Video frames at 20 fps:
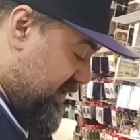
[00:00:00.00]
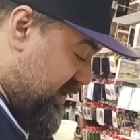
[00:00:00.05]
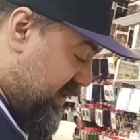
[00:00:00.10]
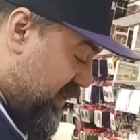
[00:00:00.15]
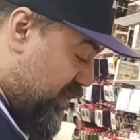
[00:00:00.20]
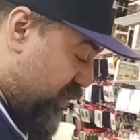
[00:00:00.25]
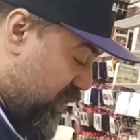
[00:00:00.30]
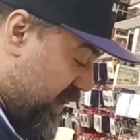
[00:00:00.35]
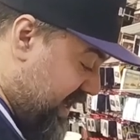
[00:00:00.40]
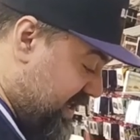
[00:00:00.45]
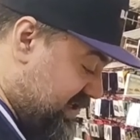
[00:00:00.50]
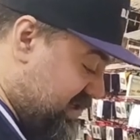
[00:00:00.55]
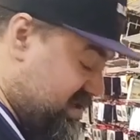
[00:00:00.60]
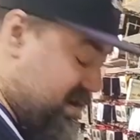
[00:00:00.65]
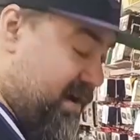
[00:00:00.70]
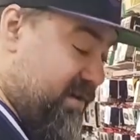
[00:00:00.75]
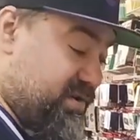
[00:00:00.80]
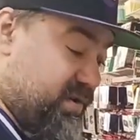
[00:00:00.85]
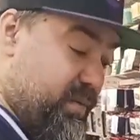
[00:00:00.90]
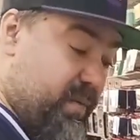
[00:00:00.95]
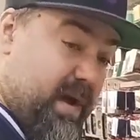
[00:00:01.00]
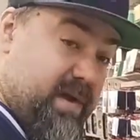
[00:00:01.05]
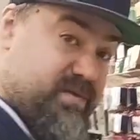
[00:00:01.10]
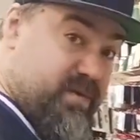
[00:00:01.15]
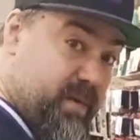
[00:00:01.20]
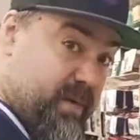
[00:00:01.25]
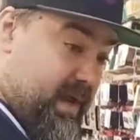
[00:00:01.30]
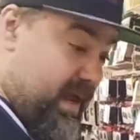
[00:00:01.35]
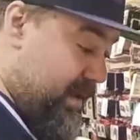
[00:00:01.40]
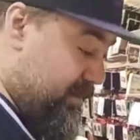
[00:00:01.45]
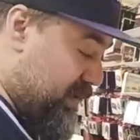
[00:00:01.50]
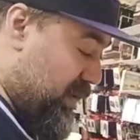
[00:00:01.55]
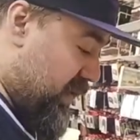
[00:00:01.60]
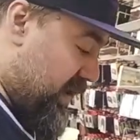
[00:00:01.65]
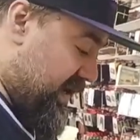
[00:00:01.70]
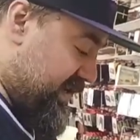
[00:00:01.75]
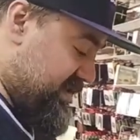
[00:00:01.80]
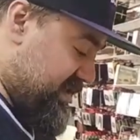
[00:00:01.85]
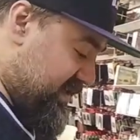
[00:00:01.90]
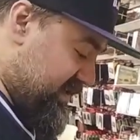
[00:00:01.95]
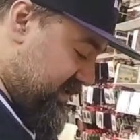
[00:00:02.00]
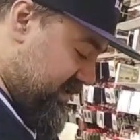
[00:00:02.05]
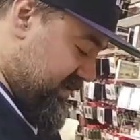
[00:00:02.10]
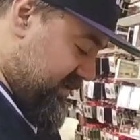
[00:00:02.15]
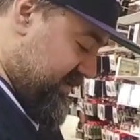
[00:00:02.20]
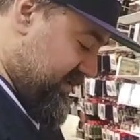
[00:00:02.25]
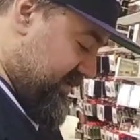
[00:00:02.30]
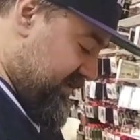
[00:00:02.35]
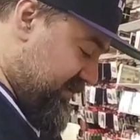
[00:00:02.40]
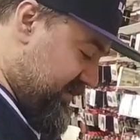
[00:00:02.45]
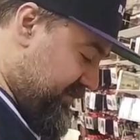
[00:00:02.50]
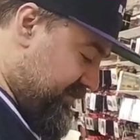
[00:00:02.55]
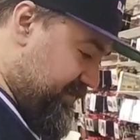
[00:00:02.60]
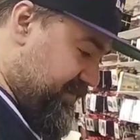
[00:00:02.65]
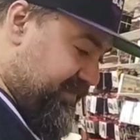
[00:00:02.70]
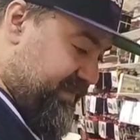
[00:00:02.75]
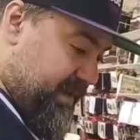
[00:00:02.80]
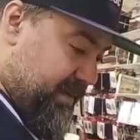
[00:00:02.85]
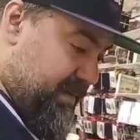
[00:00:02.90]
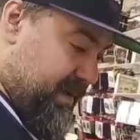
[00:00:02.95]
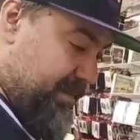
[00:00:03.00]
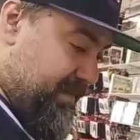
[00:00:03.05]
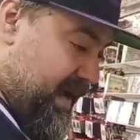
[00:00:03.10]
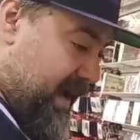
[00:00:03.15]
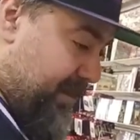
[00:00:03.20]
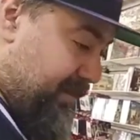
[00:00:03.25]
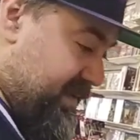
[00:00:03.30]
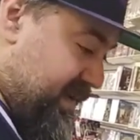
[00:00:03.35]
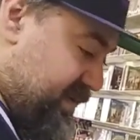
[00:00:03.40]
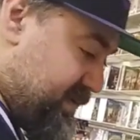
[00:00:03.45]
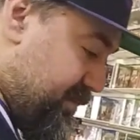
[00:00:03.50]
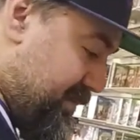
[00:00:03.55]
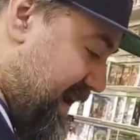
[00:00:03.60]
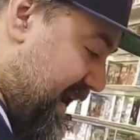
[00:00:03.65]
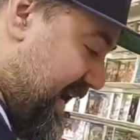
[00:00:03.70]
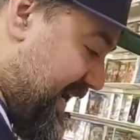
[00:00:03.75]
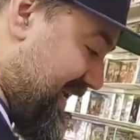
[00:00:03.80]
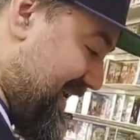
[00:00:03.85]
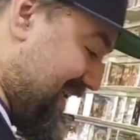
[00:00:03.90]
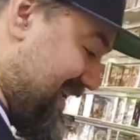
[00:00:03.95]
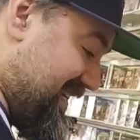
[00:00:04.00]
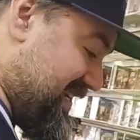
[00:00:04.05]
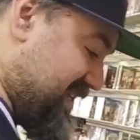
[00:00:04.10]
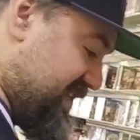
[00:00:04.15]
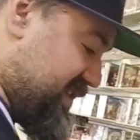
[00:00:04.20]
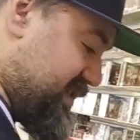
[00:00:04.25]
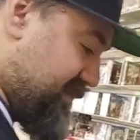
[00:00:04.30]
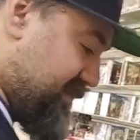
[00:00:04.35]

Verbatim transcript: great start to Retro Game Quest. I'm gonna pop this back into this